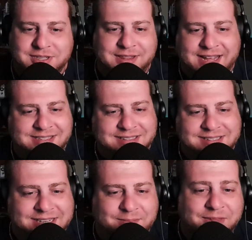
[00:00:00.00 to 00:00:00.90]
And that's a
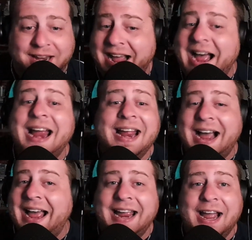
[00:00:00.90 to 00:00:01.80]
team that
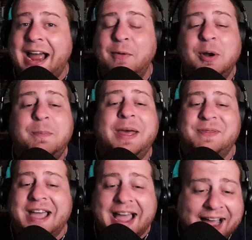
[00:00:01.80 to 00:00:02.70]
I would bet
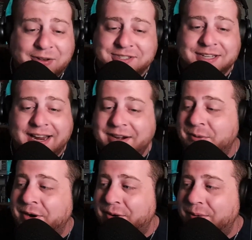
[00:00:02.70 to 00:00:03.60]
the house that I
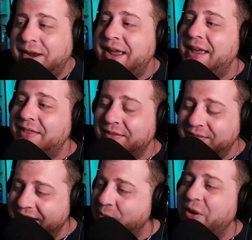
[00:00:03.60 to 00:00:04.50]
don't own that
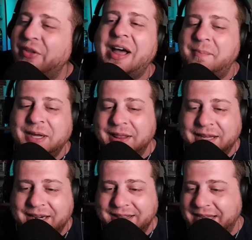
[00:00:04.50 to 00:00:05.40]
they will not be
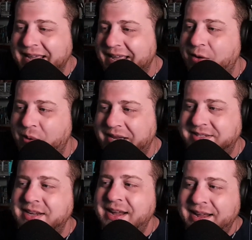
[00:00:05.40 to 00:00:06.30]
leading the AL
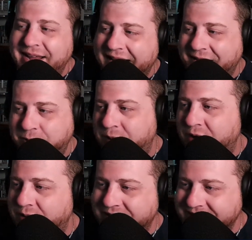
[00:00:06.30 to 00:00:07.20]
West after
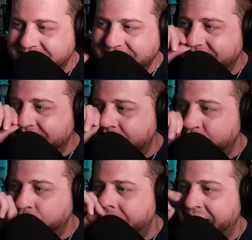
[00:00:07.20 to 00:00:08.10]

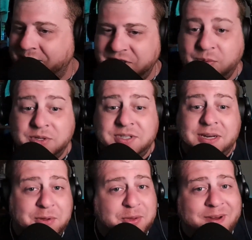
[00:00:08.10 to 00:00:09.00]
162 games. So we'll see
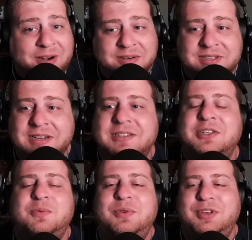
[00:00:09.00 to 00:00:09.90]
what the Mariners can
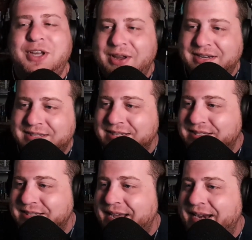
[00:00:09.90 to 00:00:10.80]
do moving on to
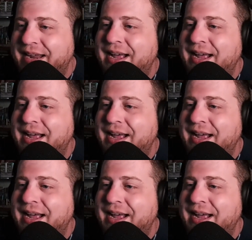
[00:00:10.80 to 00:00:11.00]
Cincinnati.